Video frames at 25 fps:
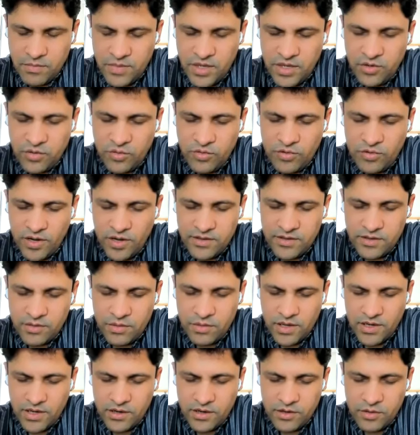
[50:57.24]
May you rise
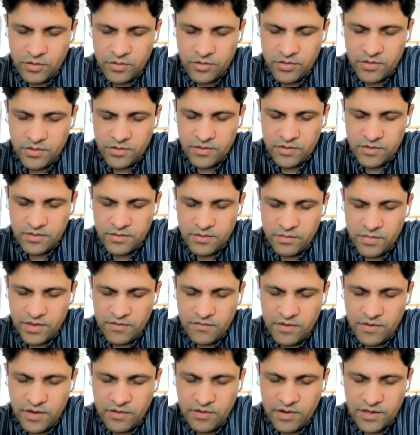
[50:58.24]
up like a lotus.
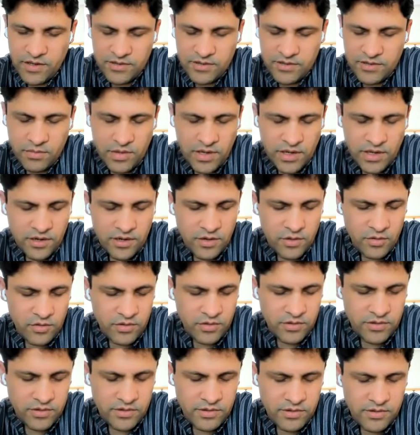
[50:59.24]
May we rise up like a
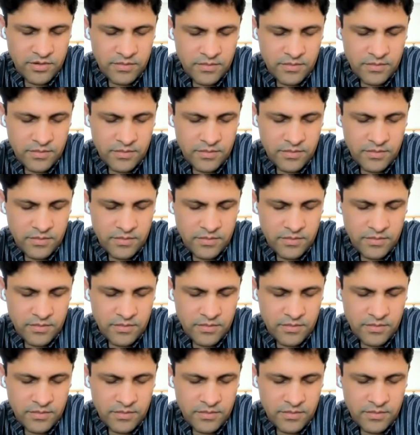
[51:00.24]
lotus.